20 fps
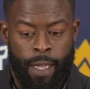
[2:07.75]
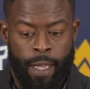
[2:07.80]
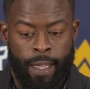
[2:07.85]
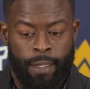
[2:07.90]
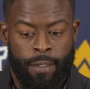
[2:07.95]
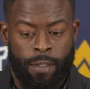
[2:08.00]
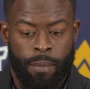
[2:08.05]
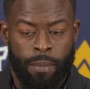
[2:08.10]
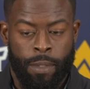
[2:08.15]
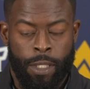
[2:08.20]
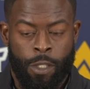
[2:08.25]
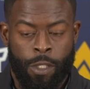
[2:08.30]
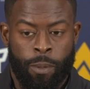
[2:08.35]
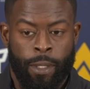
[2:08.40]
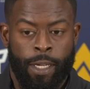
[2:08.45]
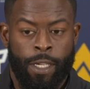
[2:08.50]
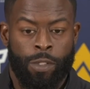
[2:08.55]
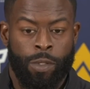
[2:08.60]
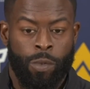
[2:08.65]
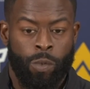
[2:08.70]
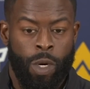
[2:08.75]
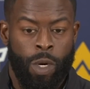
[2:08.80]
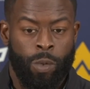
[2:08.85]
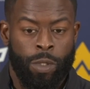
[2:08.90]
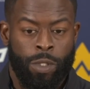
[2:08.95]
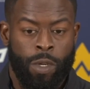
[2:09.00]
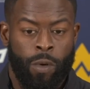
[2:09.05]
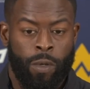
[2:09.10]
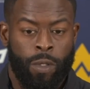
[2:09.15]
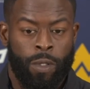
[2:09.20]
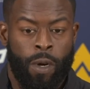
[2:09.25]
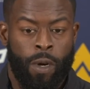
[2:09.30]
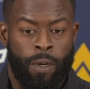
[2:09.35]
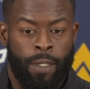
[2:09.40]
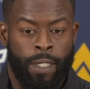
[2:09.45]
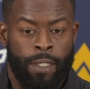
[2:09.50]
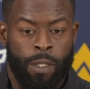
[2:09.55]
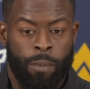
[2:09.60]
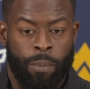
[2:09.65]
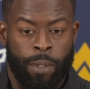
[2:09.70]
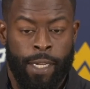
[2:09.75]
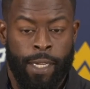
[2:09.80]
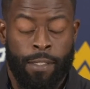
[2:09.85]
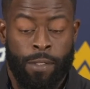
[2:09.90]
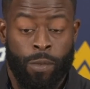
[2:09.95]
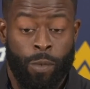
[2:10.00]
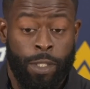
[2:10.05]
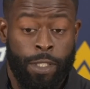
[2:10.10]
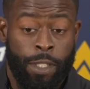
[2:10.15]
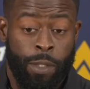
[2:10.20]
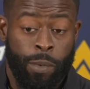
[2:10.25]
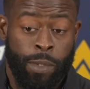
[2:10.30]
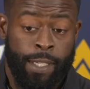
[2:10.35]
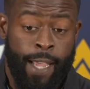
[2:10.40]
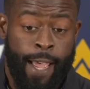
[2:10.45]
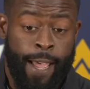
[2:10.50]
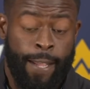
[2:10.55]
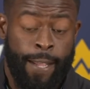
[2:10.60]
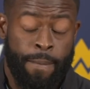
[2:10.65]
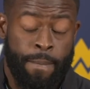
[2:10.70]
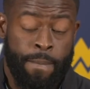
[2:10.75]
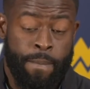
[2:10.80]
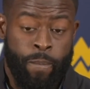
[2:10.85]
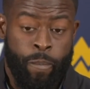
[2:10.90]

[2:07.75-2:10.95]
had some displeasure in what was going on at the place in which he was at,